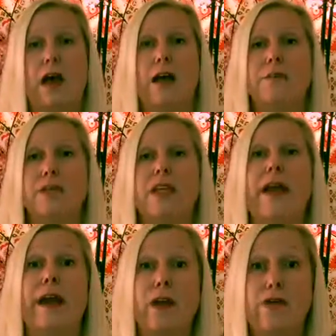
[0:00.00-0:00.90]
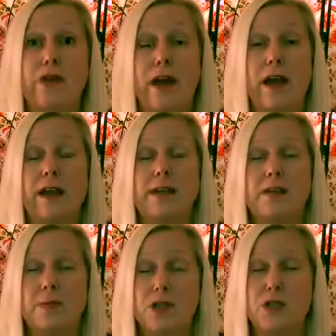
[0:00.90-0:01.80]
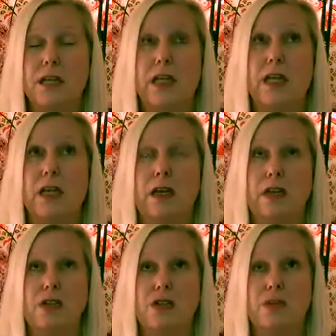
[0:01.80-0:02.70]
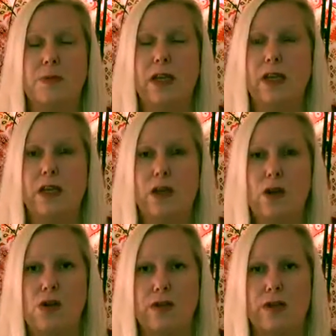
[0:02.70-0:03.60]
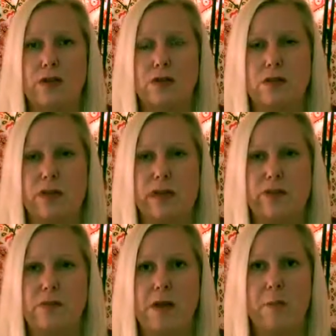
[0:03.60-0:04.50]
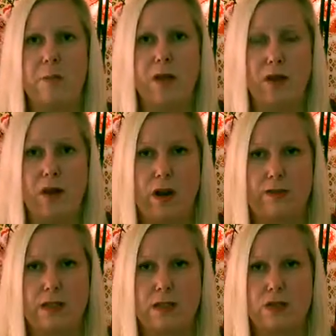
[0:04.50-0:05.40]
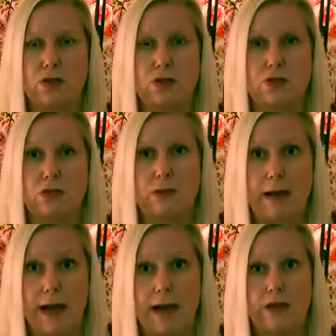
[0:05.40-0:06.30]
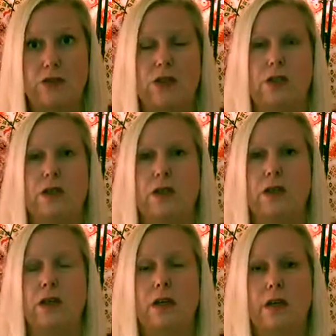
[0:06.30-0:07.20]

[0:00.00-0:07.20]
I'm terrified, especially just being a year on the other side of my mother having such a tragic